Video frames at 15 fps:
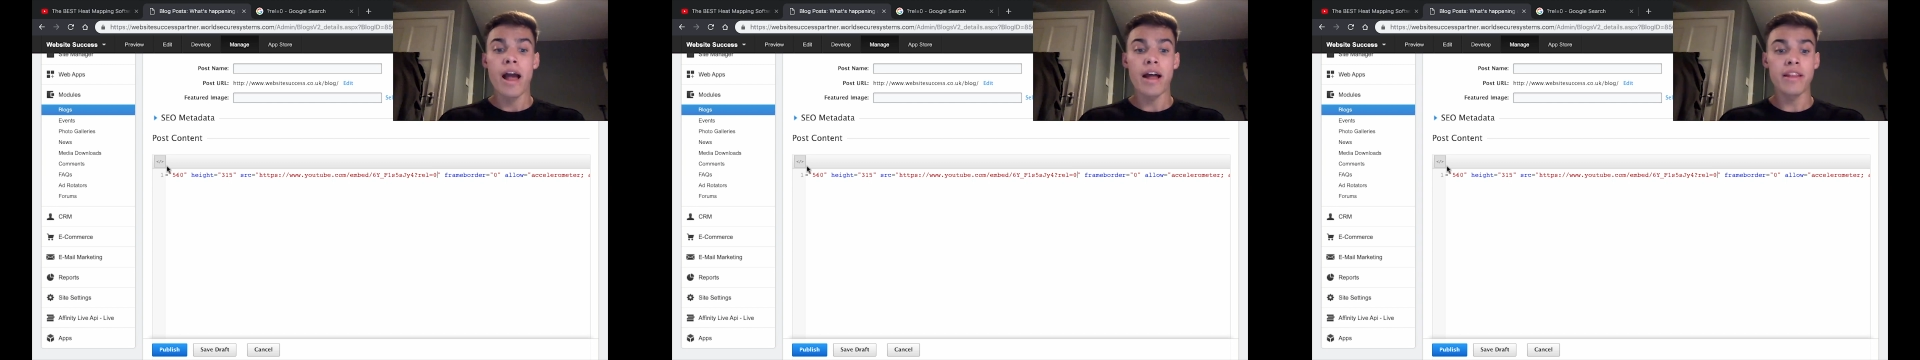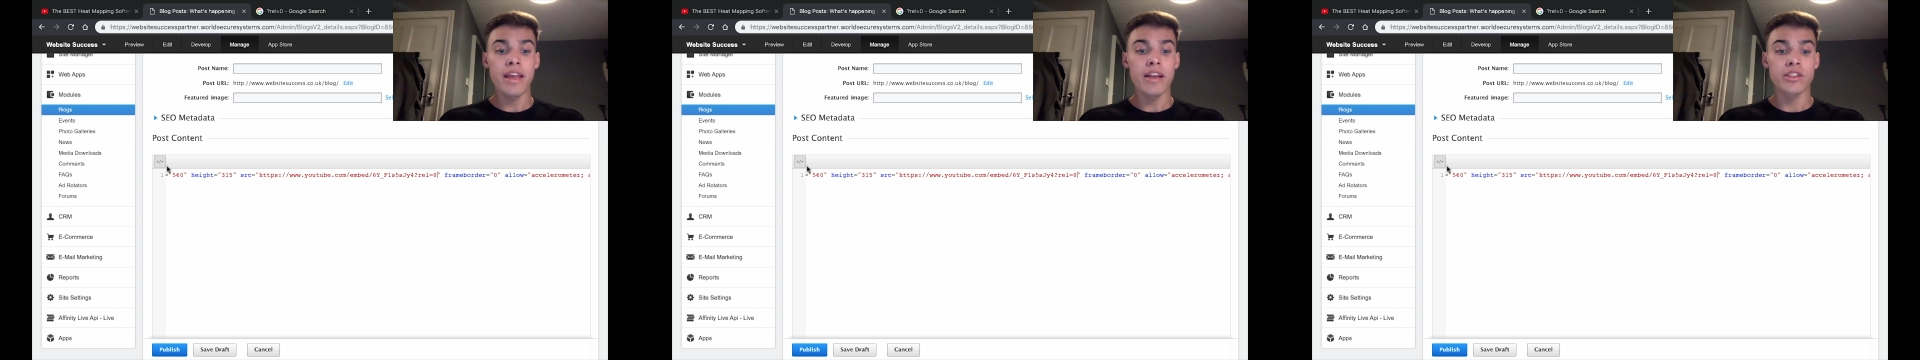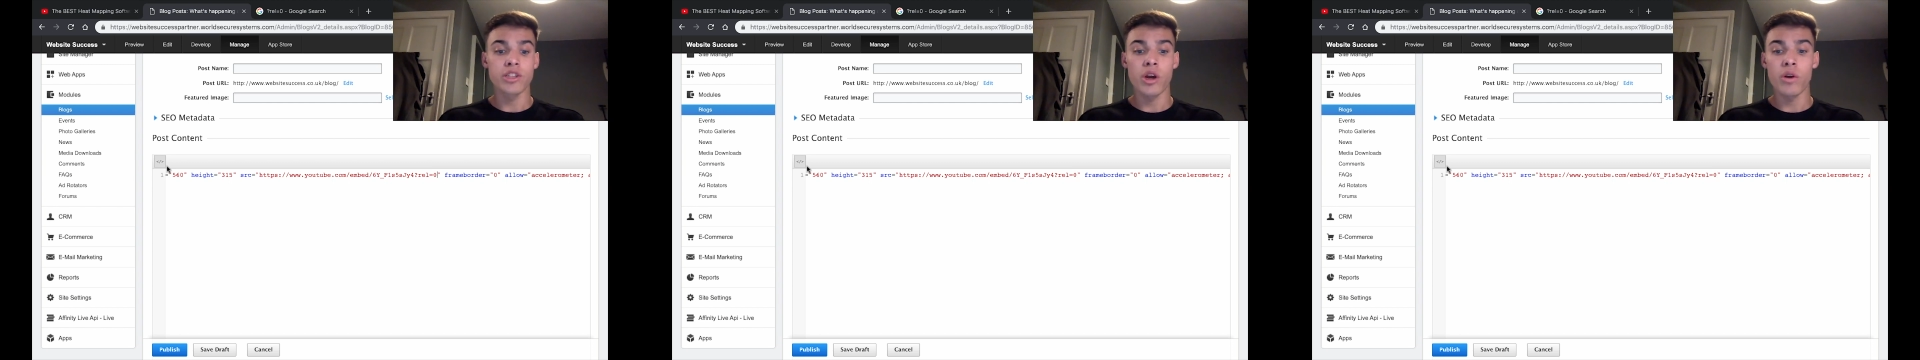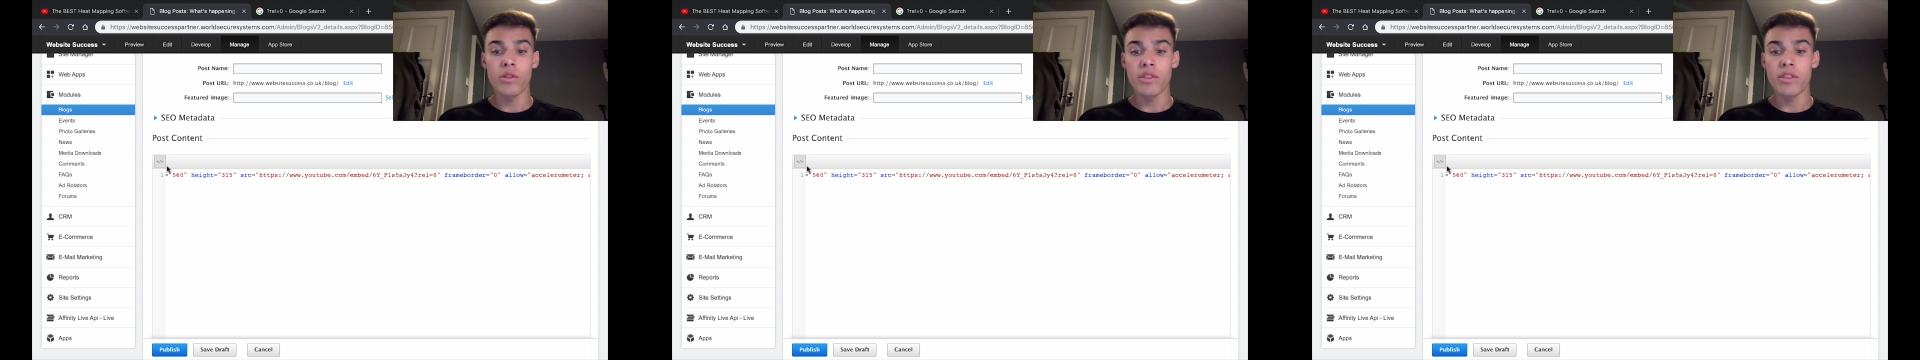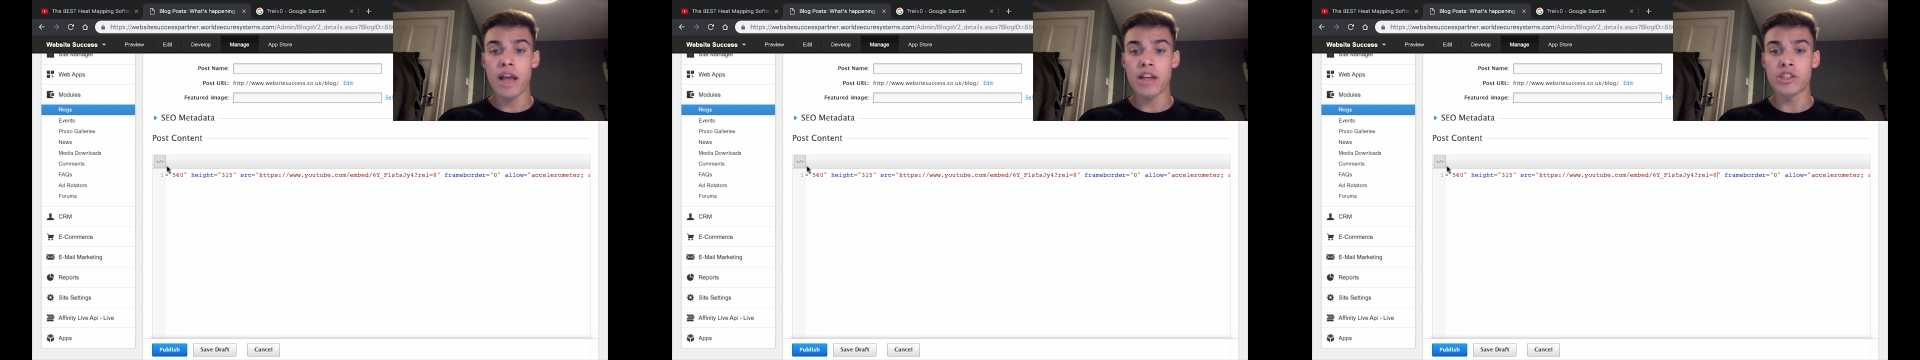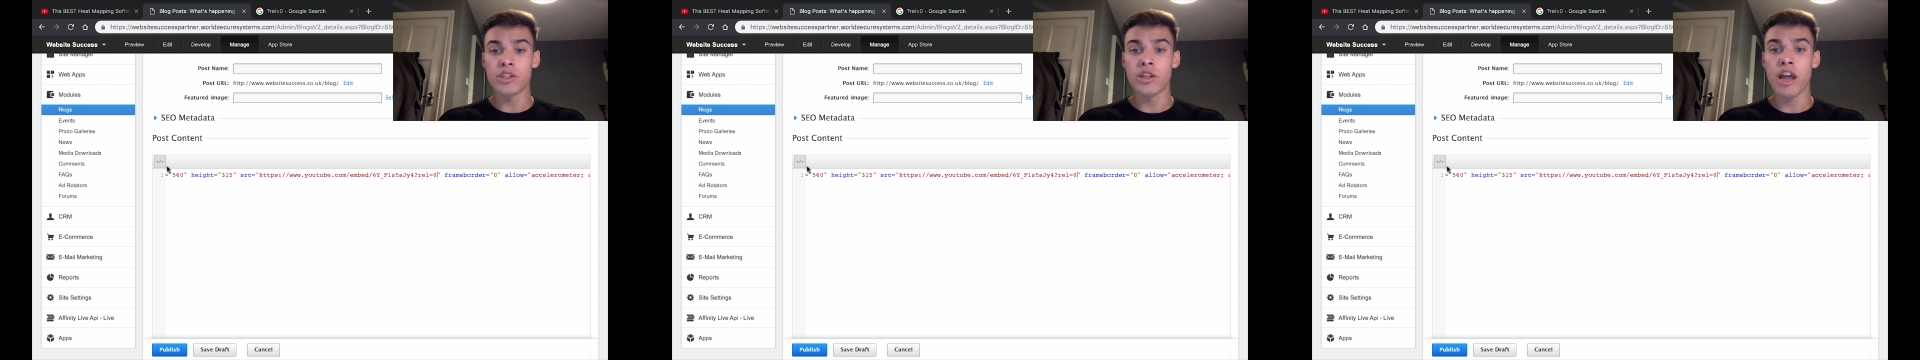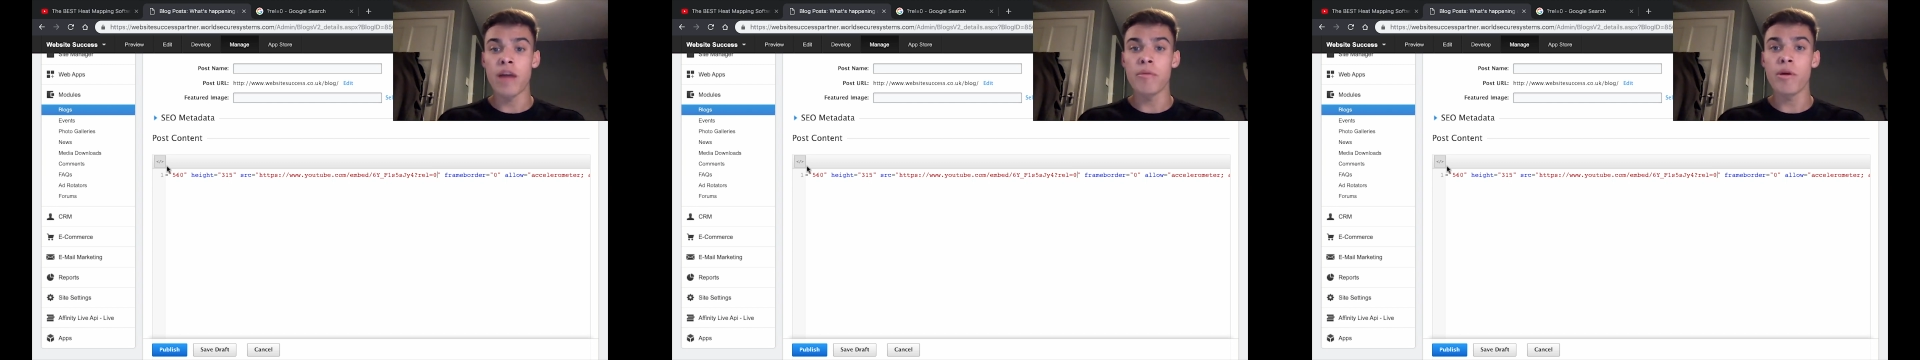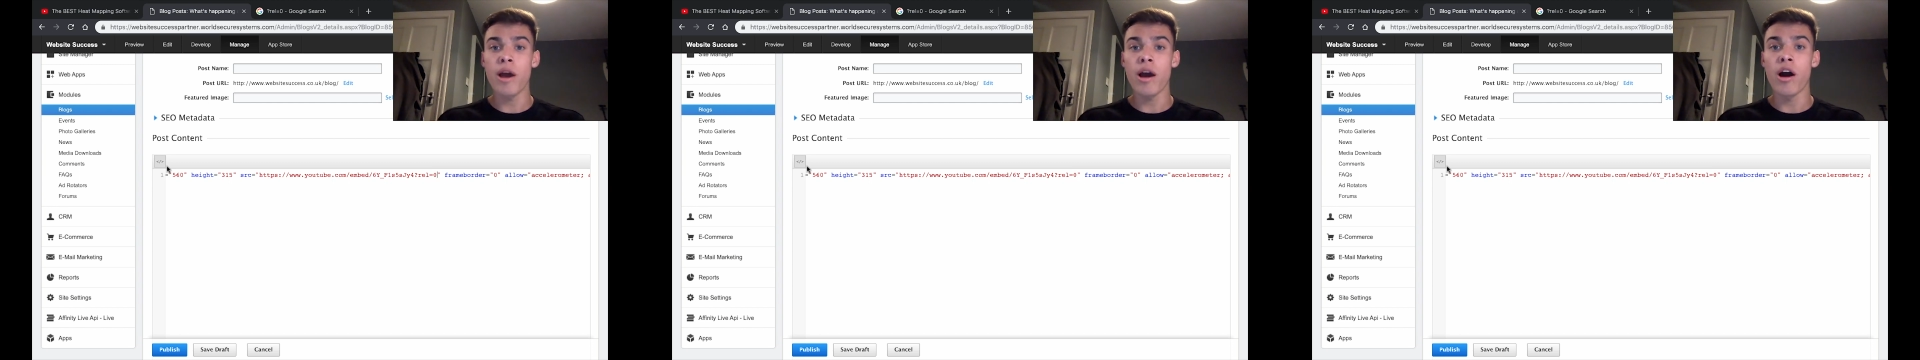And yeah, so that should
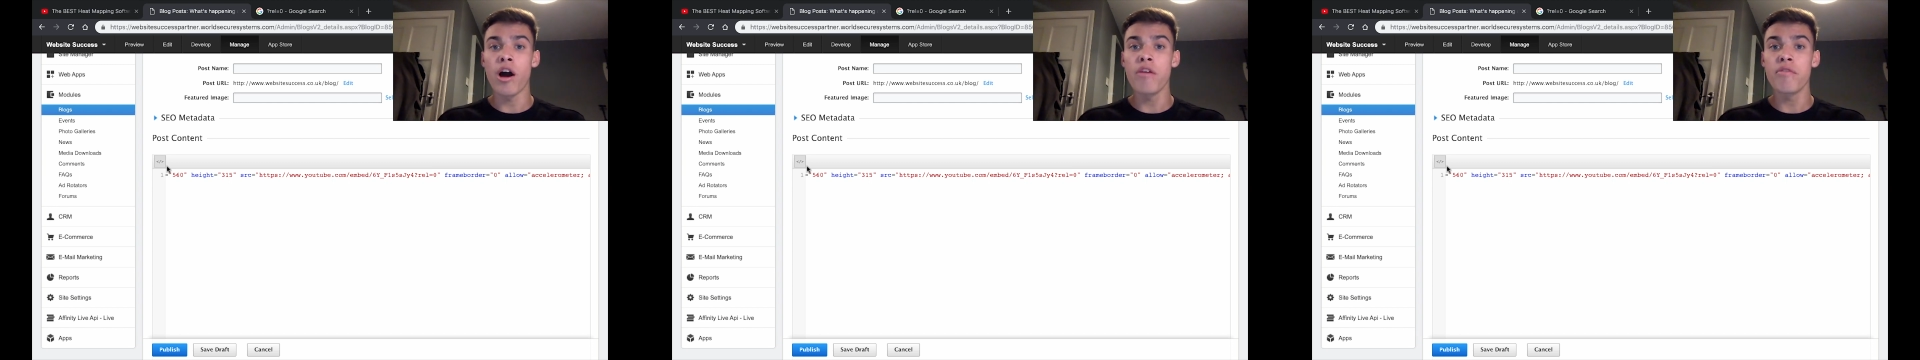help you out.